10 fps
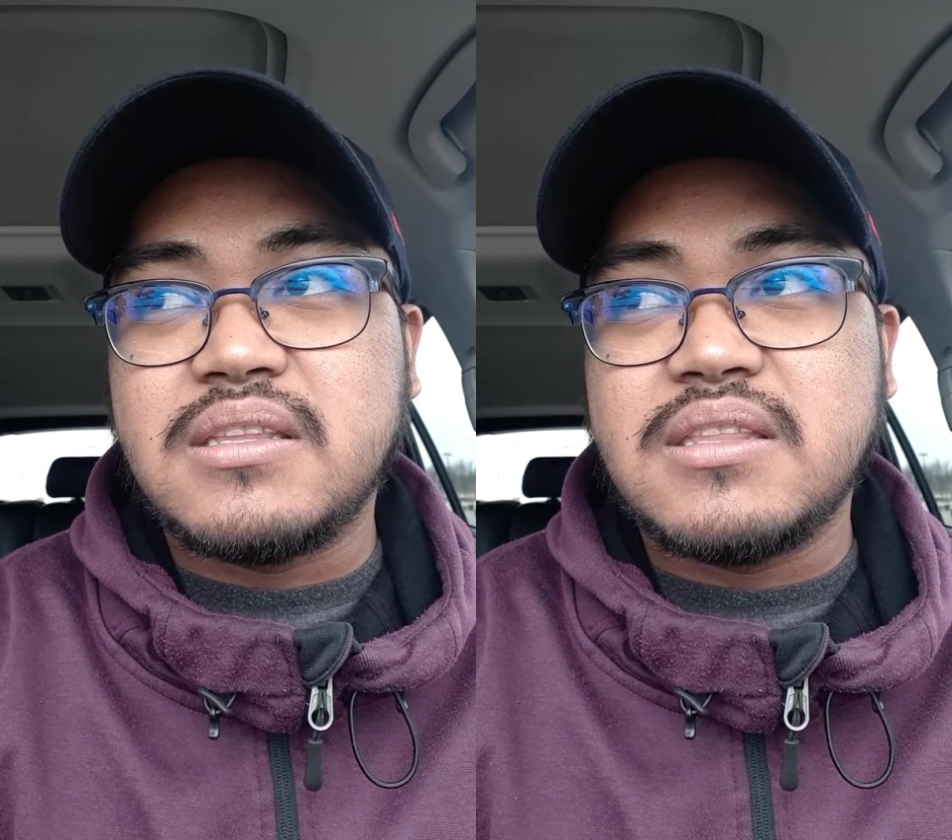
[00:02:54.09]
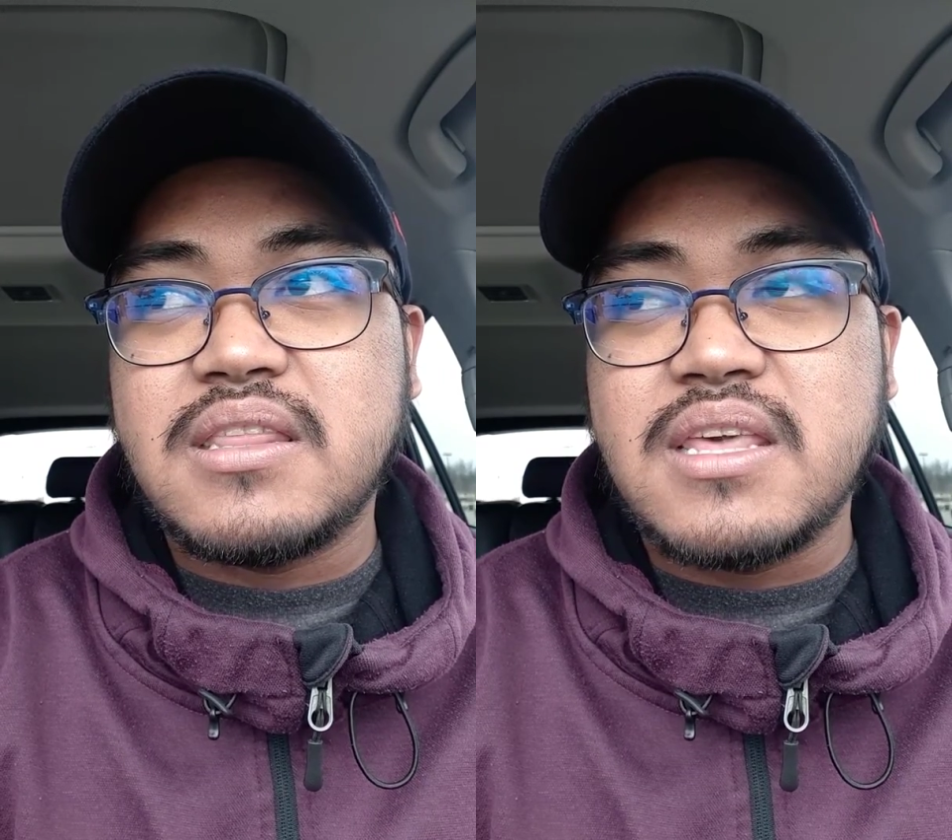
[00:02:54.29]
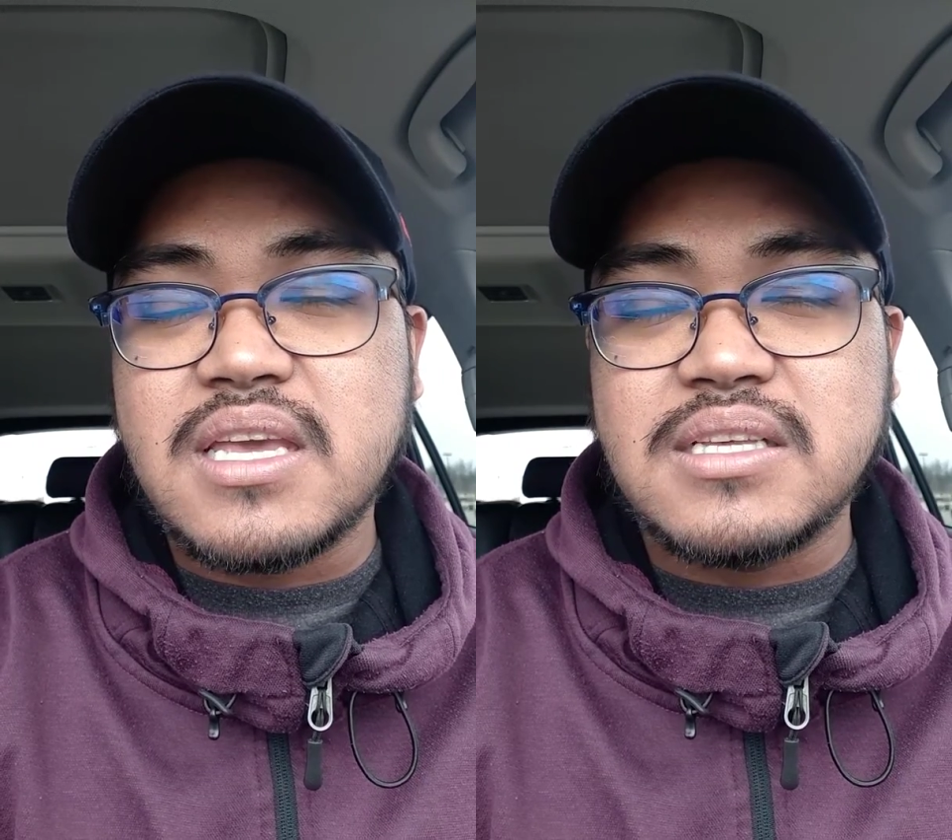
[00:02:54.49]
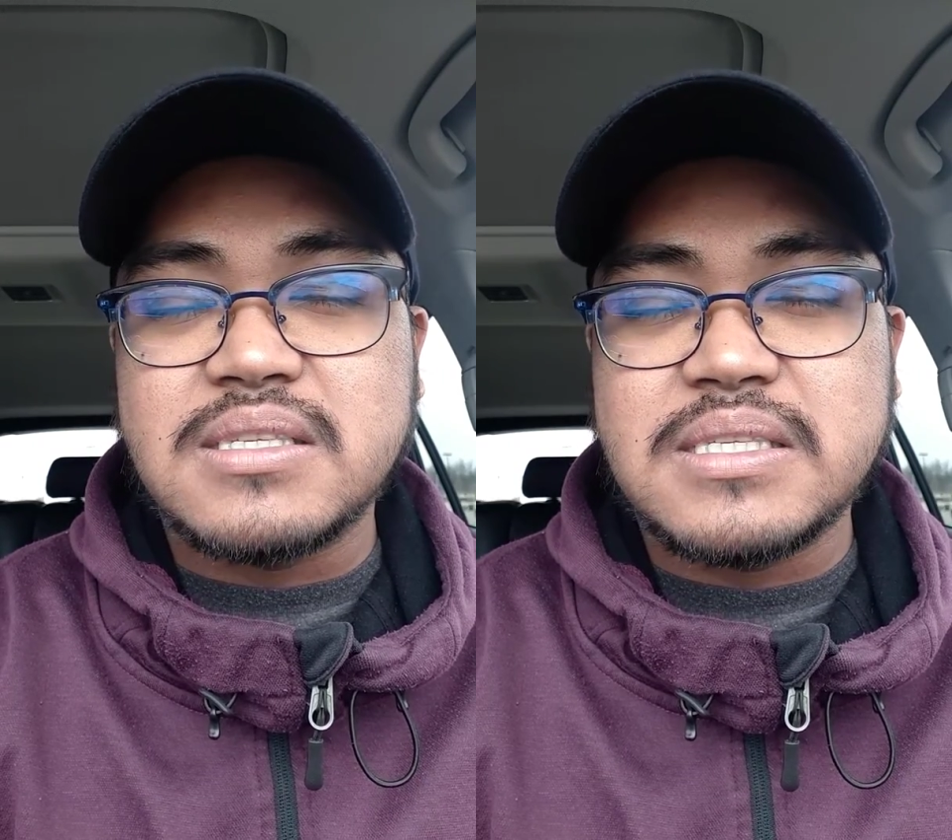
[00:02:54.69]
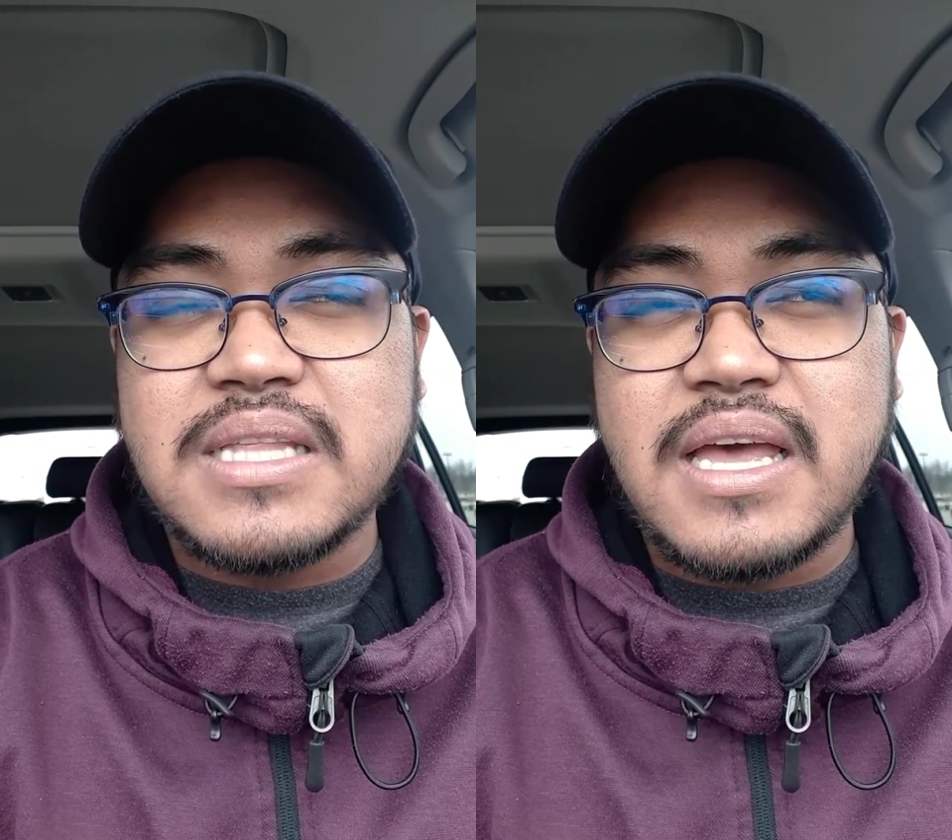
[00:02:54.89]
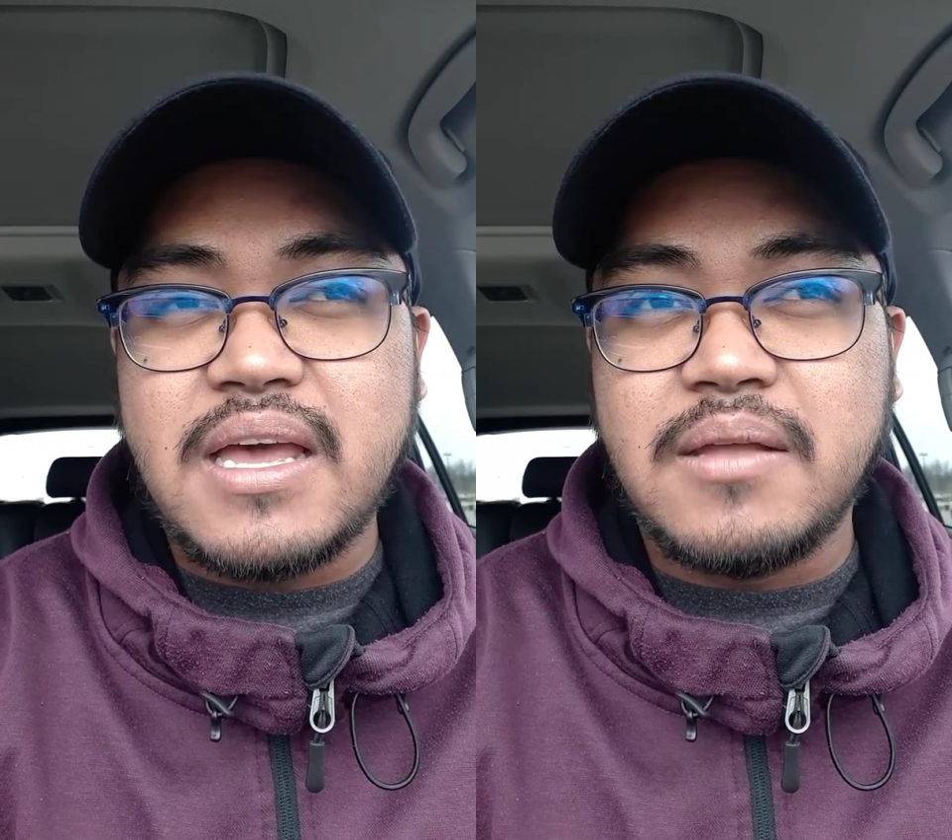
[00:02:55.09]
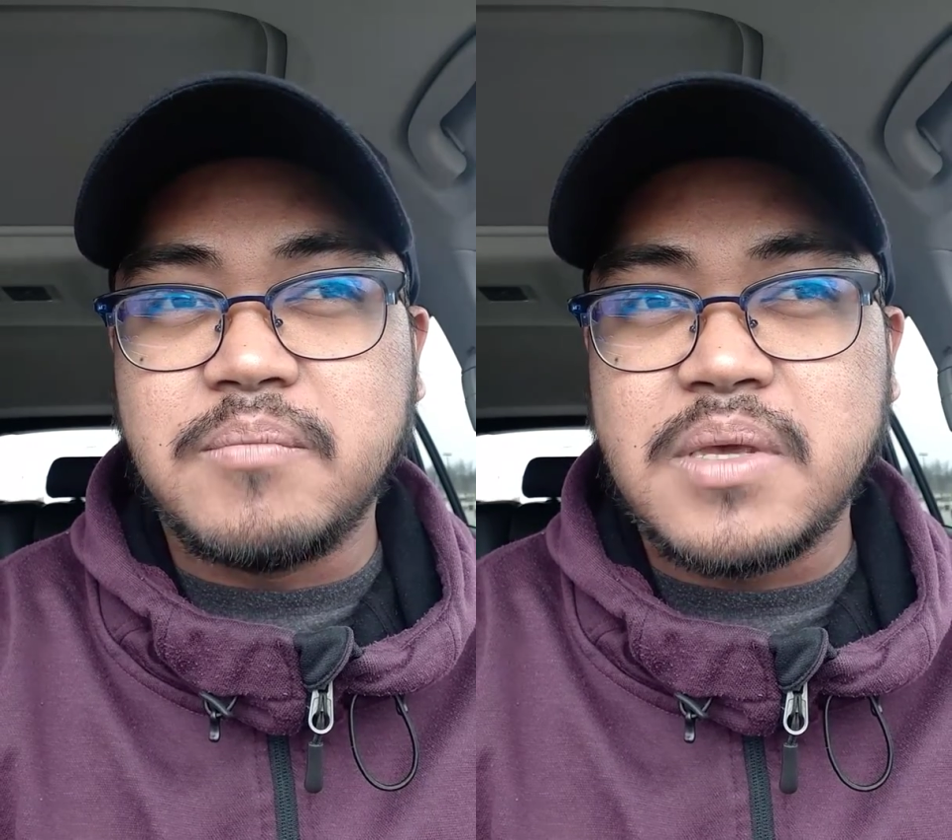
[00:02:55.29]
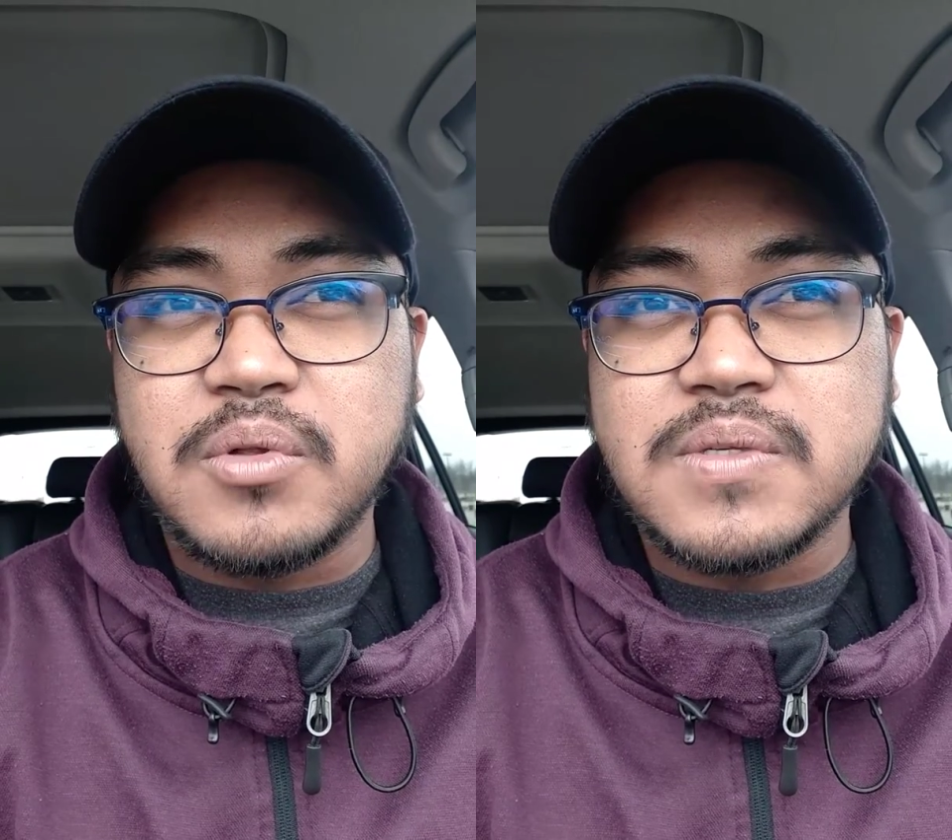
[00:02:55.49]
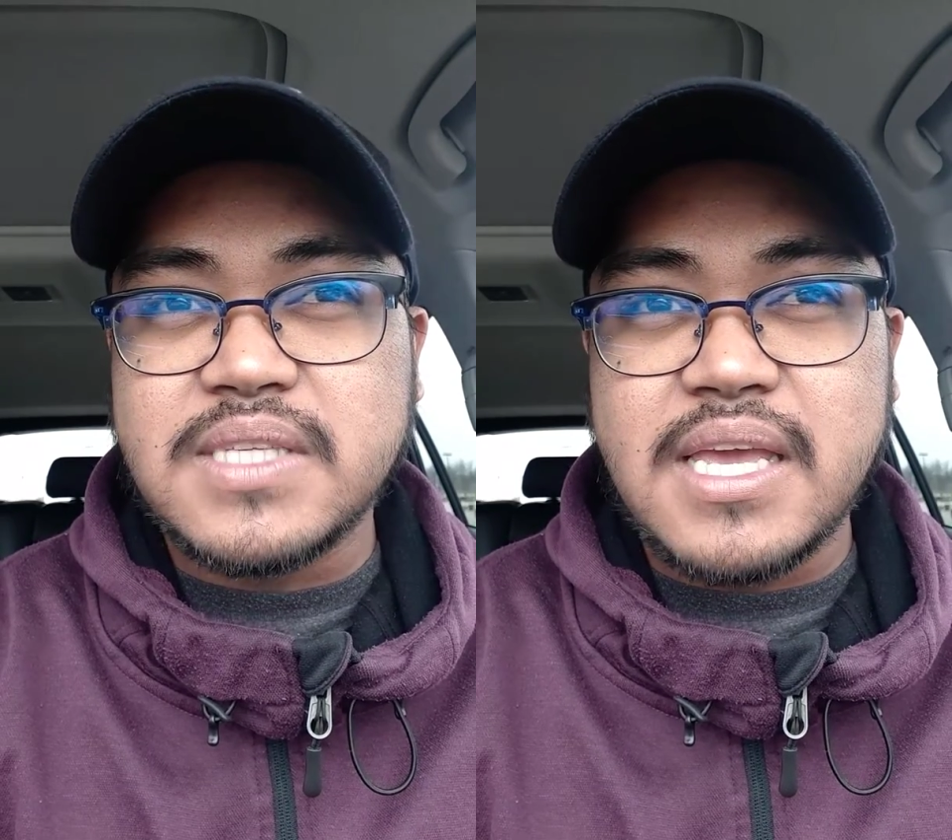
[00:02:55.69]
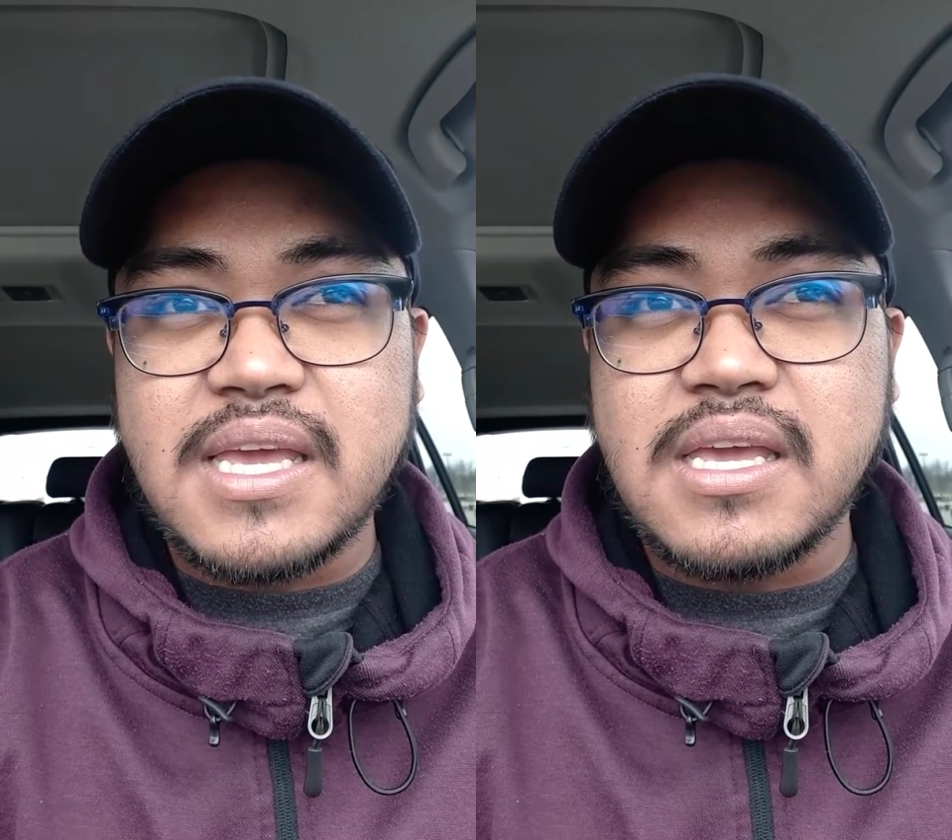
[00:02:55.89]
things that people
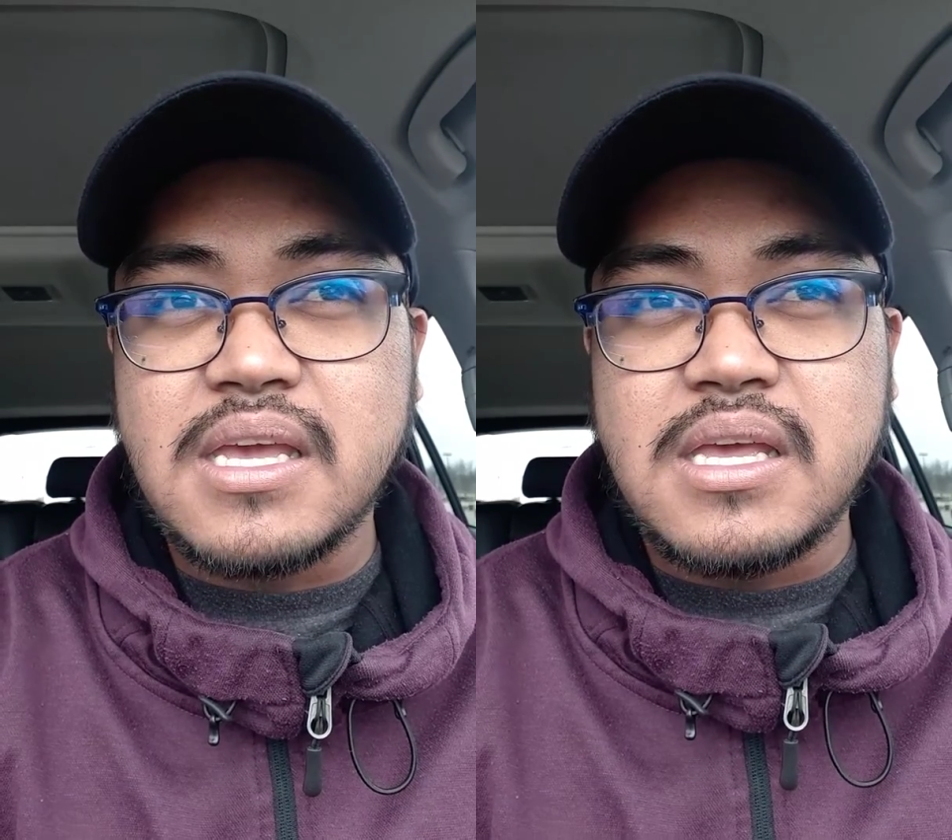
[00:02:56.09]
say.